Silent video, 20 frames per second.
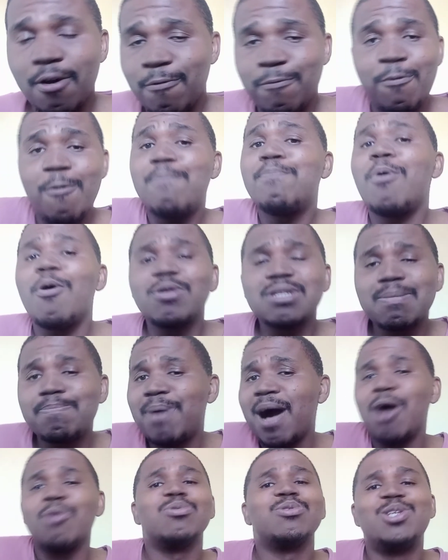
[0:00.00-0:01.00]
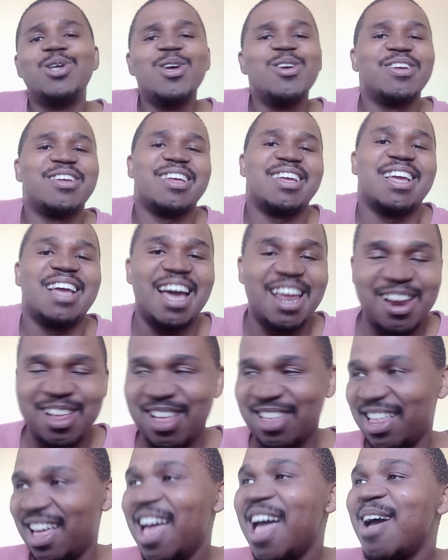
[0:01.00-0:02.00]
football's about.
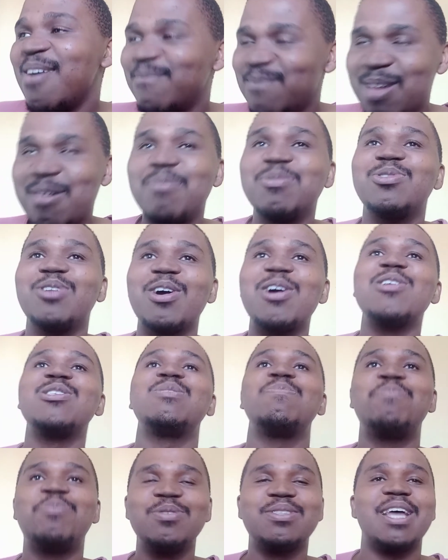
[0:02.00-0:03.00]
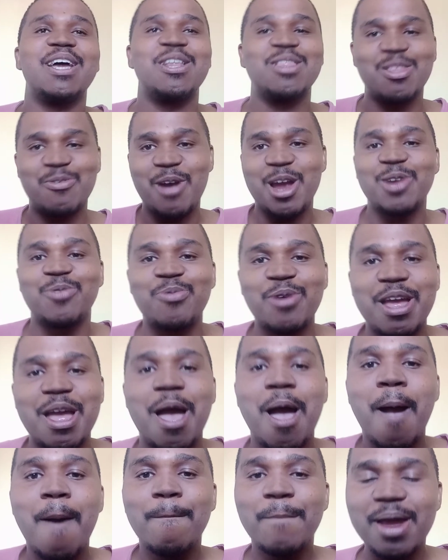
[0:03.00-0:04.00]
Maybe I'm struggling to put that in the right
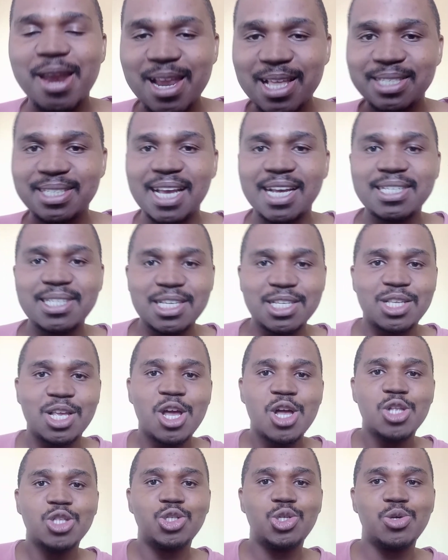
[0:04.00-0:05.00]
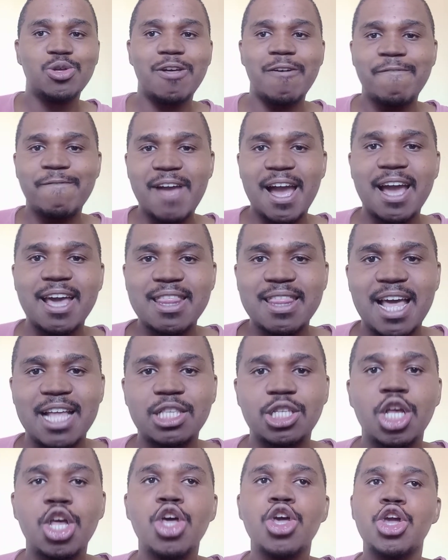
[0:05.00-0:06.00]
way, but an injustice to the fact
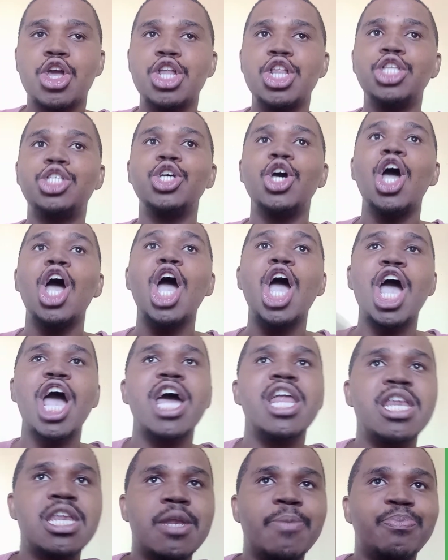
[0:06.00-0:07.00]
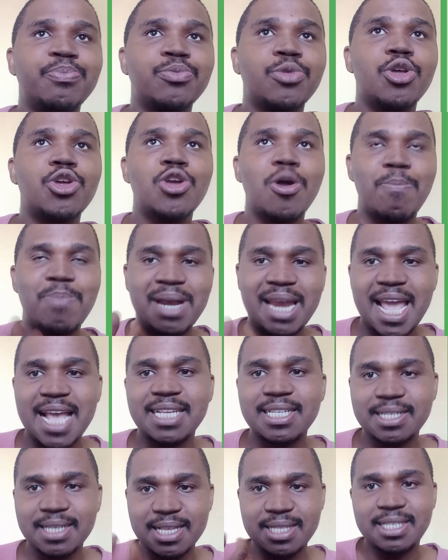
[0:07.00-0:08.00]
that you need to earn your
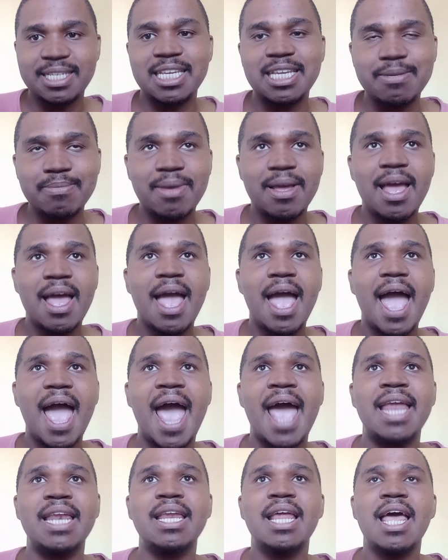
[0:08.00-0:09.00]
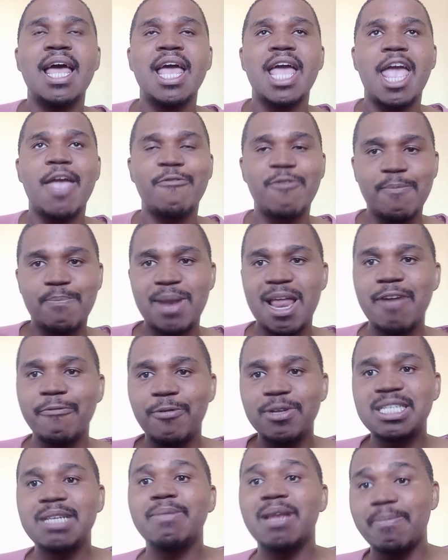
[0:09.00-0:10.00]
place in the team, and if you're
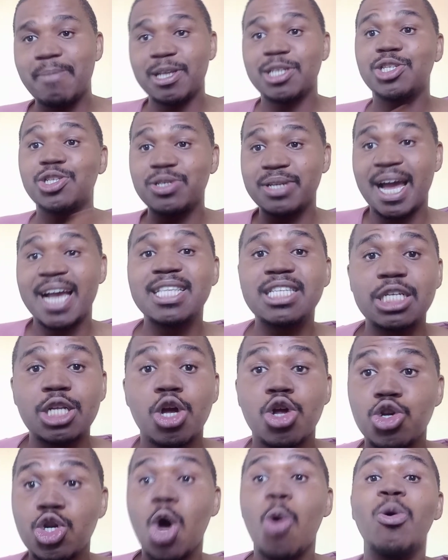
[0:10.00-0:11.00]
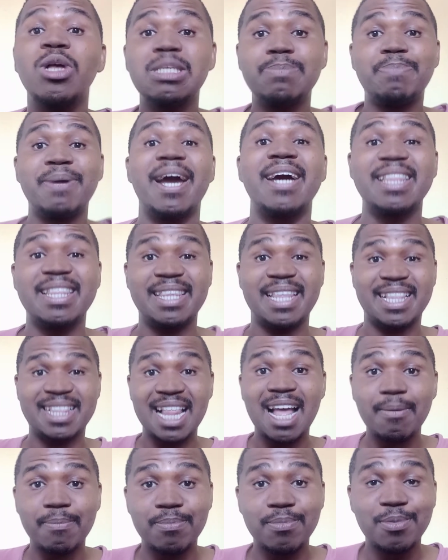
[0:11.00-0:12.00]
playing for a team like Manchester United, no one's bigger than the
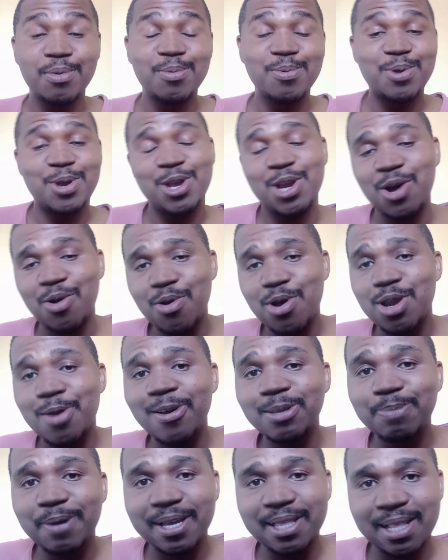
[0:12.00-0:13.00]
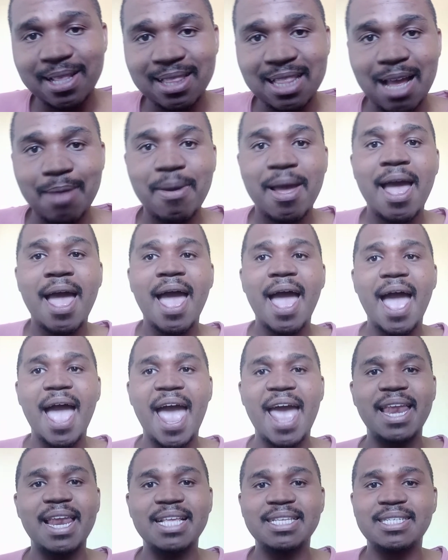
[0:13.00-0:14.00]
club, you know, no one's bigger than the club,
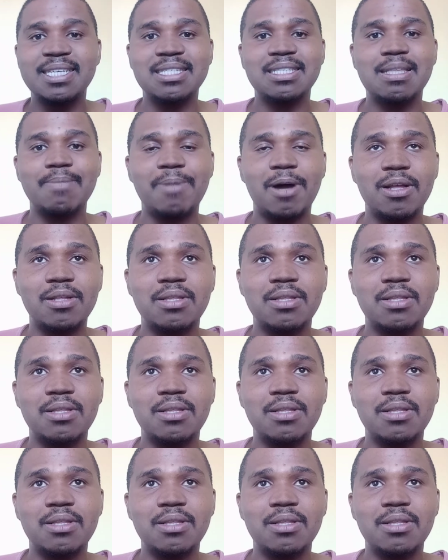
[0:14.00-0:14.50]
and it's just